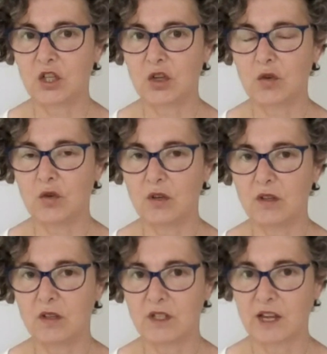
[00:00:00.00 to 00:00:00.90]
to
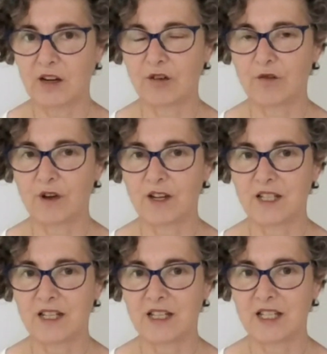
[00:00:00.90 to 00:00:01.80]

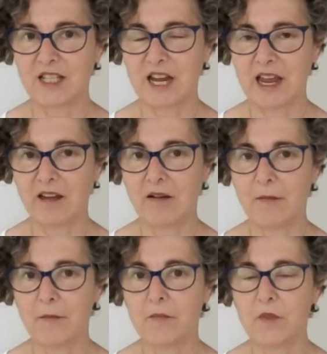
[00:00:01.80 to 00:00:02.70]
sacrifice its
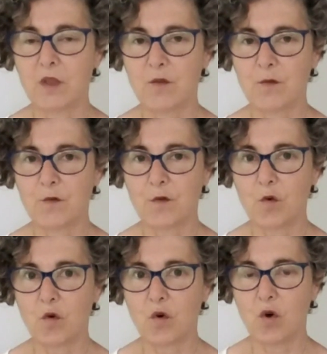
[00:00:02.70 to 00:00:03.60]
sting
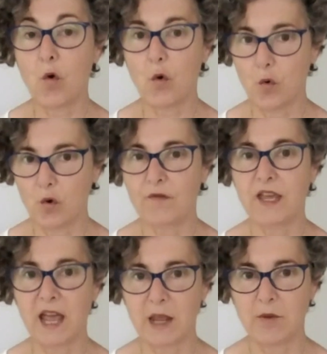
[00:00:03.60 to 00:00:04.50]
for all of
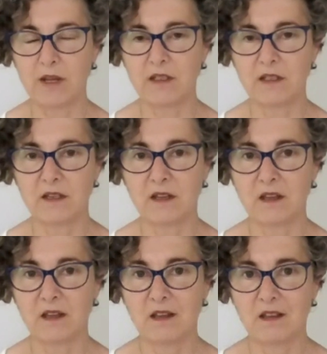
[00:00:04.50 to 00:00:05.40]
the apis
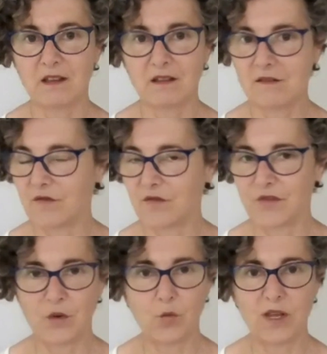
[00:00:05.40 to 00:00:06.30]

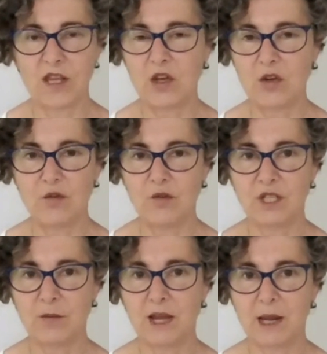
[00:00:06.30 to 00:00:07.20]
that we use
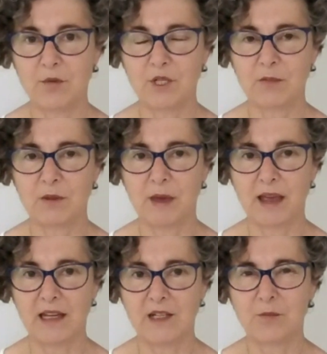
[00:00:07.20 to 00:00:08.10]
to be able to be
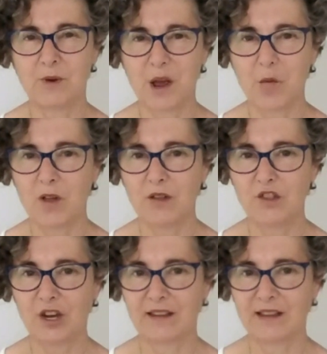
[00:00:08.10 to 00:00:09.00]
made. But I will
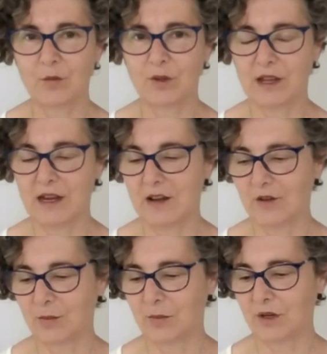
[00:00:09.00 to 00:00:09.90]
check that with
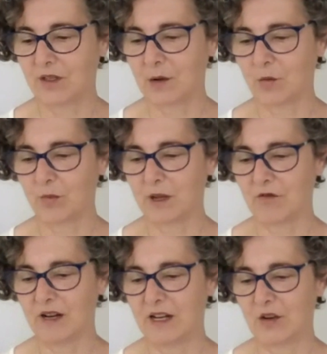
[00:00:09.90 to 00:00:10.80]
Helios, because that would be a
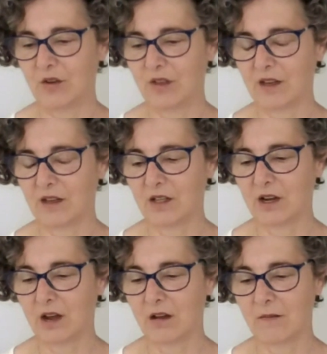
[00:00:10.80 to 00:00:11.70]
really good thing to
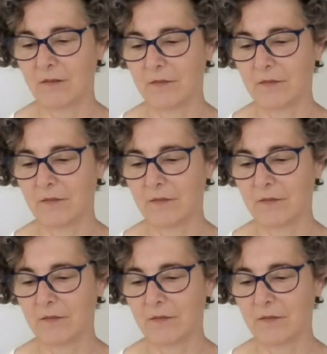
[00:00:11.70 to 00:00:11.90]
know.